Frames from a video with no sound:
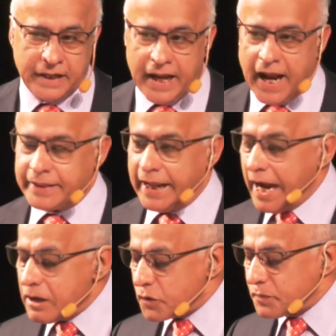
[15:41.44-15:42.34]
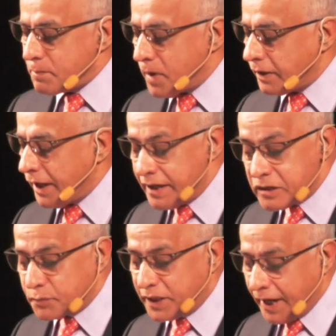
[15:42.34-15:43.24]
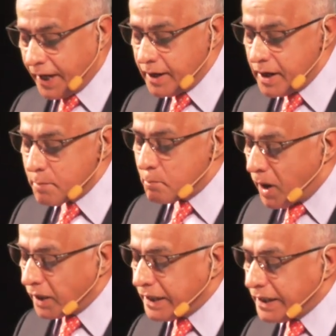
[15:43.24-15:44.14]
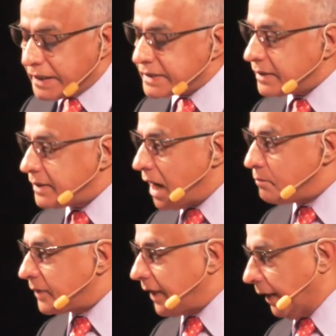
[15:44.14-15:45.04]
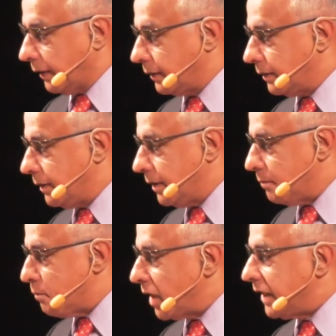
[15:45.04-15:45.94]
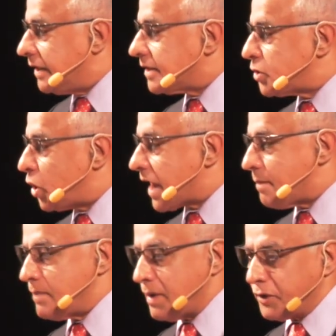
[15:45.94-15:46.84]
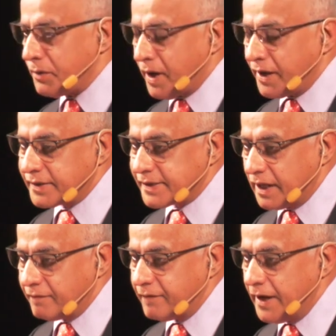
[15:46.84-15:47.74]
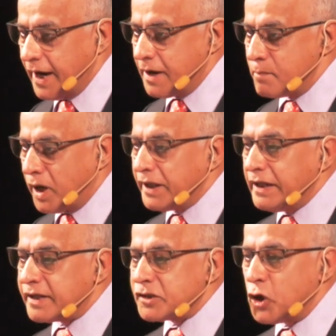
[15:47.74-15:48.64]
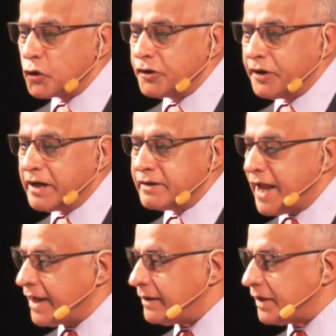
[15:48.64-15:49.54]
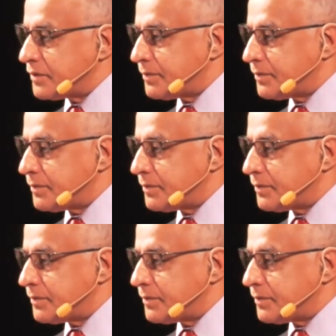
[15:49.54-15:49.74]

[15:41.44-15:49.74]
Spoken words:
At the end of the day, money is a dumb thing. Money does not have memory by itself, and money does not create narratives by